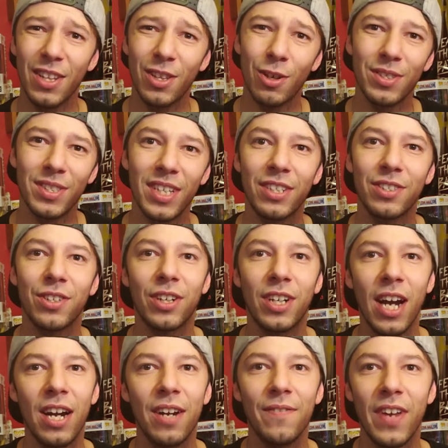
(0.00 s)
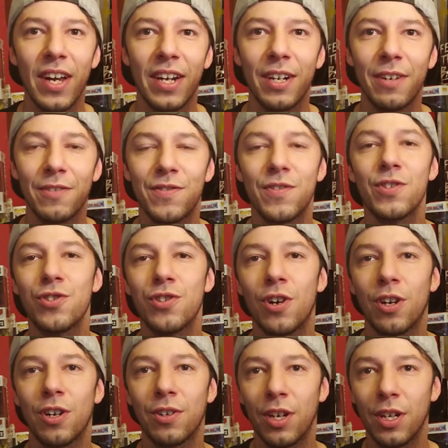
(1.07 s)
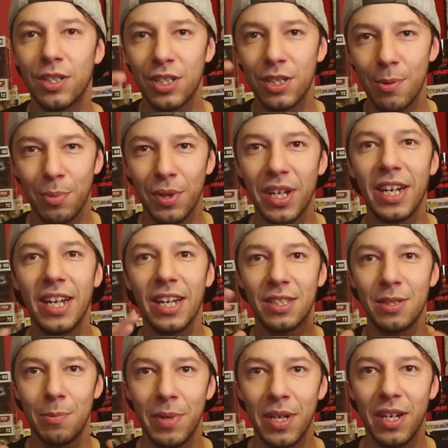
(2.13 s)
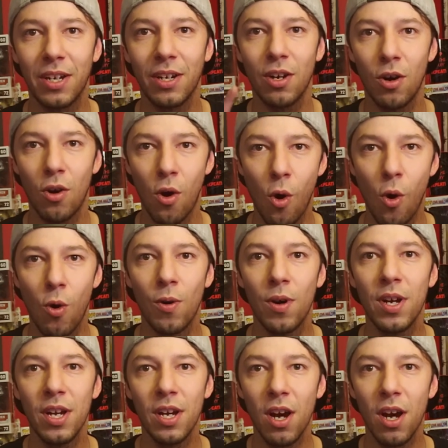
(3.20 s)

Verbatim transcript: those things are kind of negatives for sure as completing it to being a whole